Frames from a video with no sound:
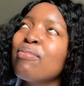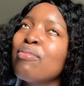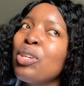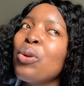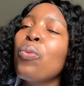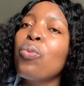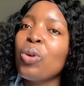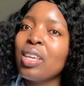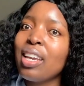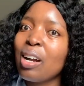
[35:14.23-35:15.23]

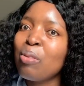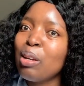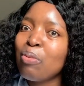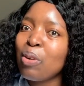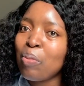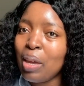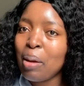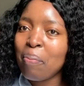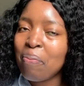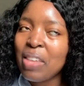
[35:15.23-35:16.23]
walking away from
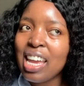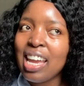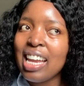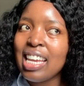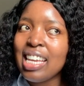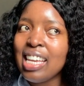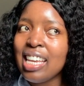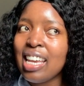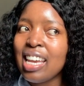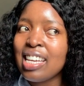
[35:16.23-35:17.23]
him,
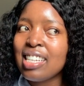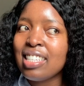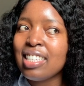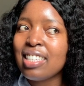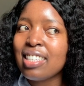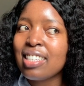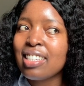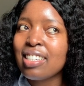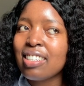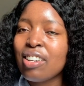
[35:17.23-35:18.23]
he is
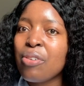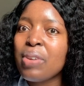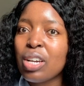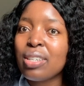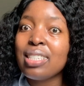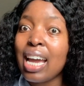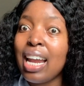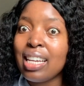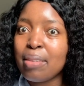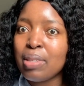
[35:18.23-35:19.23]

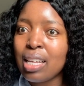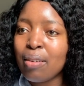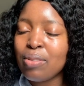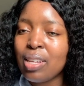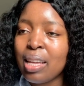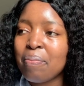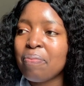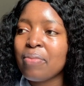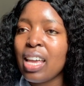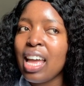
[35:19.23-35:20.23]
reconciling himself to them.
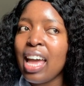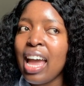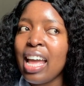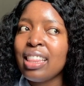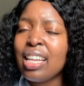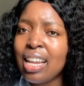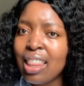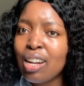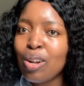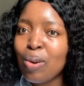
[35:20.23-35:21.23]
And the
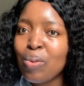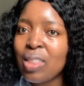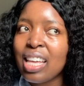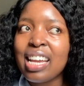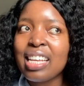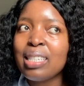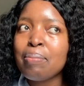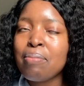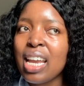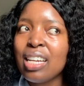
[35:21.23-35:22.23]
leather clothing is
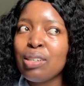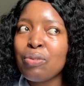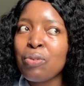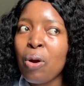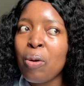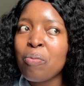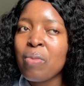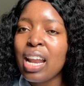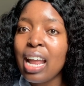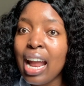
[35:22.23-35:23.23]
made from
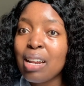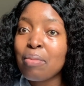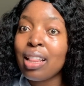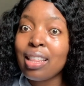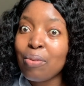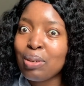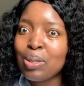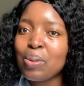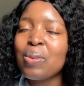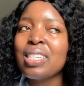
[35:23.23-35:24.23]
an animal that was
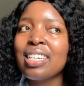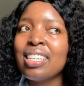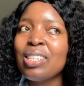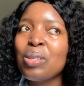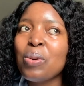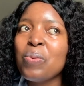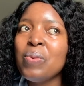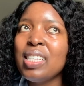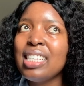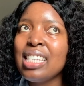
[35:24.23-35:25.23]
slaughtered. So
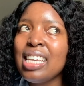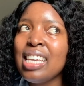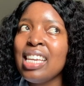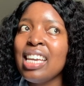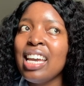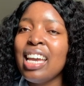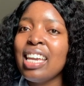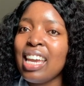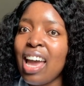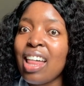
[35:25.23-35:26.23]
we see
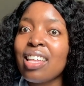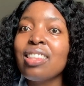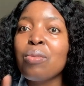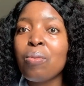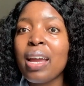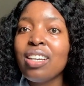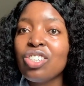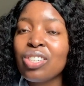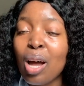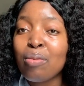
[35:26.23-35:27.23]
here that the
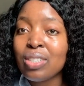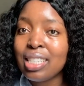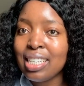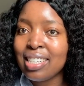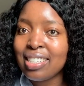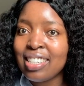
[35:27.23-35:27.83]
wages of sin